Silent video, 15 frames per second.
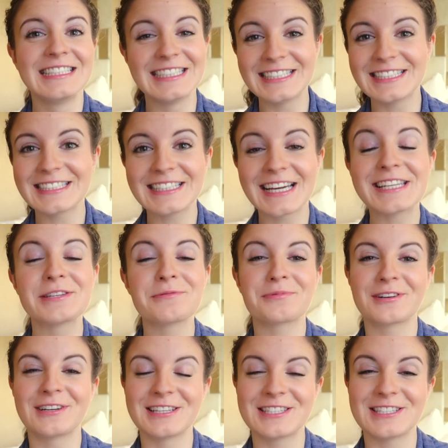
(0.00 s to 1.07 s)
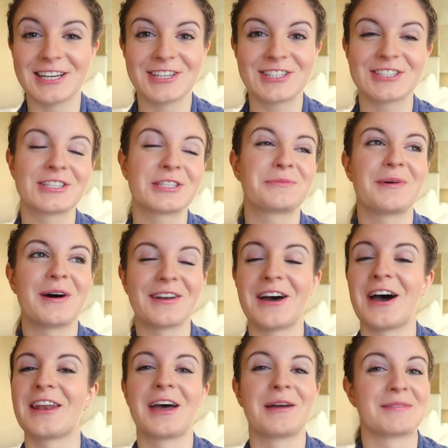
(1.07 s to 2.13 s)
didn't get the pronunciation spot
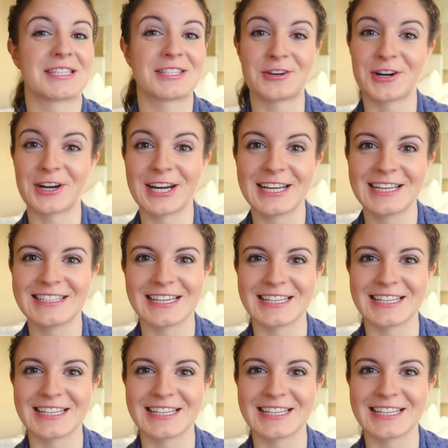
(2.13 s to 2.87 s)
on, I'm sorry,